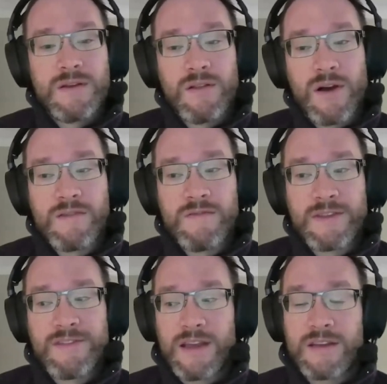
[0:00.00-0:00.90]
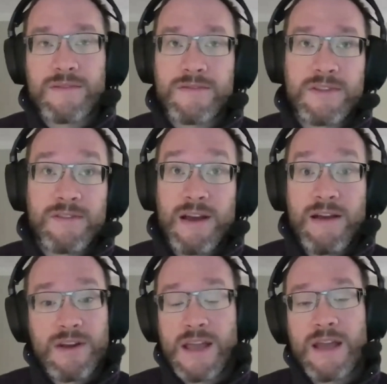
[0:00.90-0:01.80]
A lot of executives need to
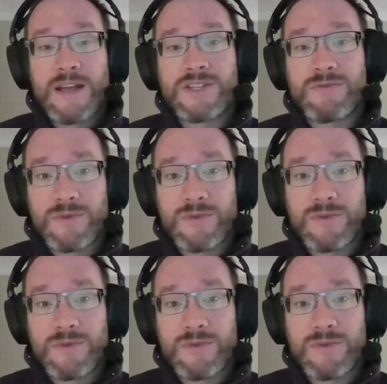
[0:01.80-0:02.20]
have an AI.